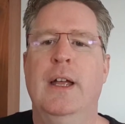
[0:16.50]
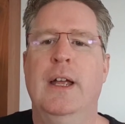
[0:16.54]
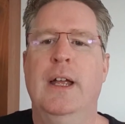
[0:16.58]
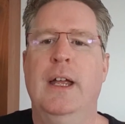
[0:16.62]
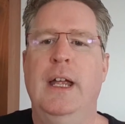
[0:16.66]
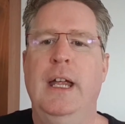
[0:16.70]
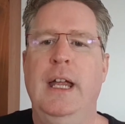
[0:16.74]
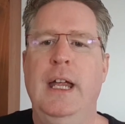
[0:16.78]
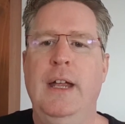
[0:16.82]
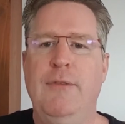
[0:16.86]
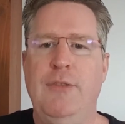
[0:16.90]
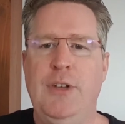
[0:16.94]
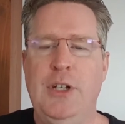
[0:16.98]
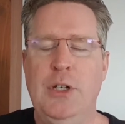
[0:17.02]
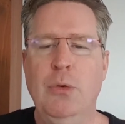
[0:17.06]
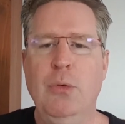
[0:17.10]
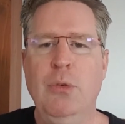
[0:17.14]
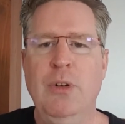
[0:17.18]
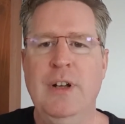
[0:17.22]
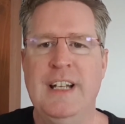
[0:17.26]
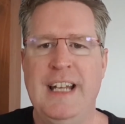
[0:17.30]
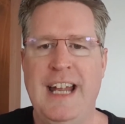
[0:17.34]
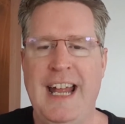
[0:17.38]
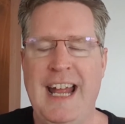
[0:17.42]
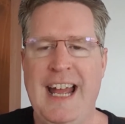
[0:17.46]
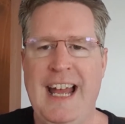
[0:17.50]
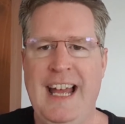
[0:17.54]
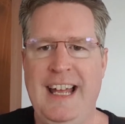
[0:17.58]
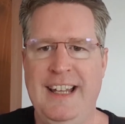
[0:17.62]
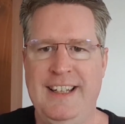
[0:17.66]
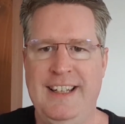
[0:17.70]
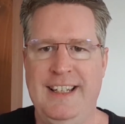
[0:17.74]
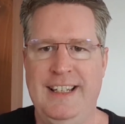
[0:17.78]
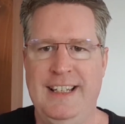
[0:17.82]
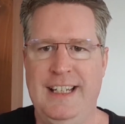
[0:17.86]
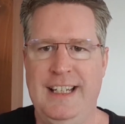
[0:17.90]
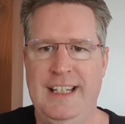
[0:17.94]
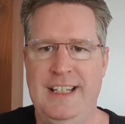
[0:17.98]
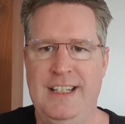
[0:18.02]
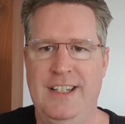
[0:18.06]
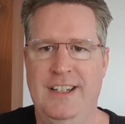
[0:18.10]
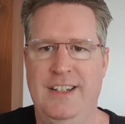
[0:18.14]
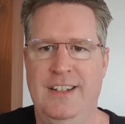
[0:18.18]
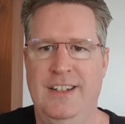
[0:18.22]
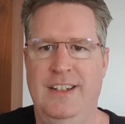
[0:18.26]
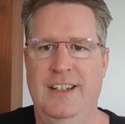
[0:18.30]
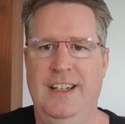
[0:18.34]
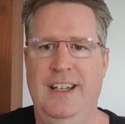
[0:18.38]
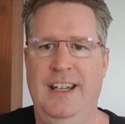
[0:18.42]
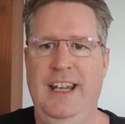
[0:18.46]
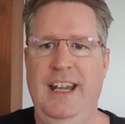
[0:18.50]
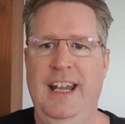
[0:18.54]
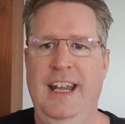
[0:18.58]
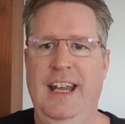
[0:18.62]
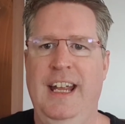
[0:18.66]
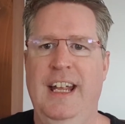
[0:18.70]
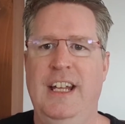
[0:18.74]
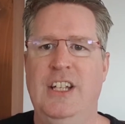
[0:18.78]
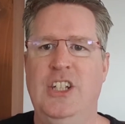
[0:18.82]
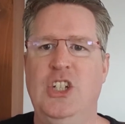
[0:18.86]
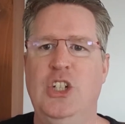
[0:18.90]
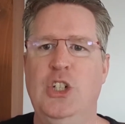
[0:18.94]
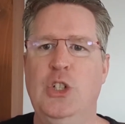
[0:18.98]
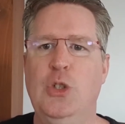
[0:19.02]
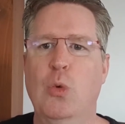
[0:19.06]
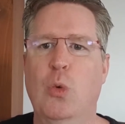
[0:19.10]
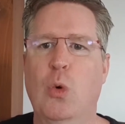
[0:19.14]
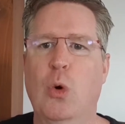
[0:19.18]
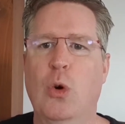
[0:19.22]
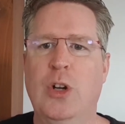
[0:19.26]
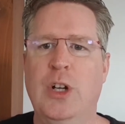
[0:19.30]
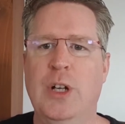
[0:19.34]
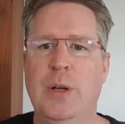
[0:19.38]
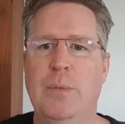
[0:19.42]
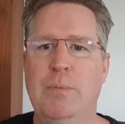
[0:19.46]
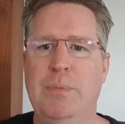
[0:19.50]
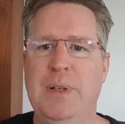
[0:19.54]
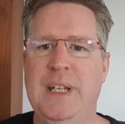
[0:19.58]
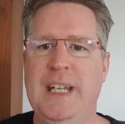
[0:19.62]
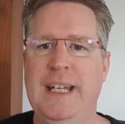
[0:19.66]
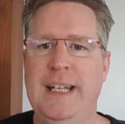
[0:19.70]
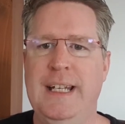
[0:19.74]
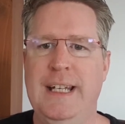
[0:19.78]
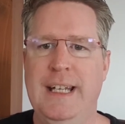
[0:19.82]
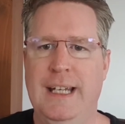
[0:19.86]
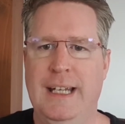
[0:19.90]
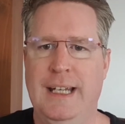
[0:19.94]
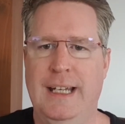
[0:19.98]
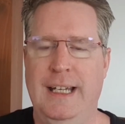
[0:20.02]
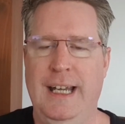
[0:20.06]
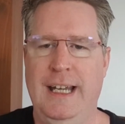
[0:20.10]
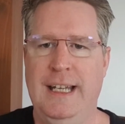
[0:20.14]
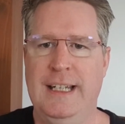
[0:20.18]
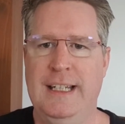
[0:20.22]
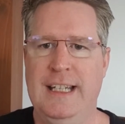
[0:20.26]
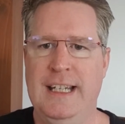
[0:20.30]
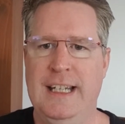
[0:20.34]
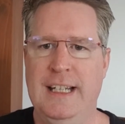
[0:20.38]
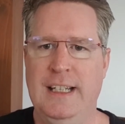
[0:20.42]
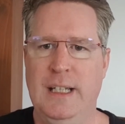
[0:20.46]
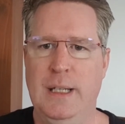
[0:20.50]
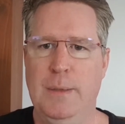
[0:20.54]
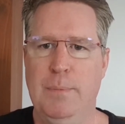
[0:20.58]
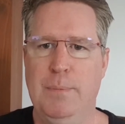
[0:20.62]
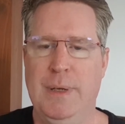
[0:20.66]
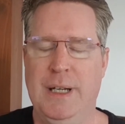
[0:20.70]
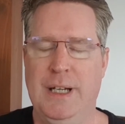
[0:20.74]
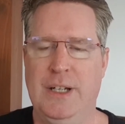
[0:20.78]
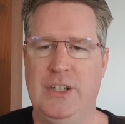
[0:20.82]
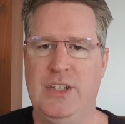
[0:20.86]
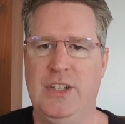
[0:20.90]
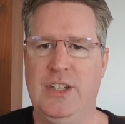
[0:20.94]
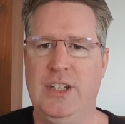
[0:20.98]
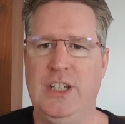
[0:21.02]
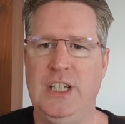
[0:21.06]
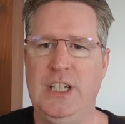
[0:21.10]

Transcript: If you're an athlete and you're competing in the Olympics,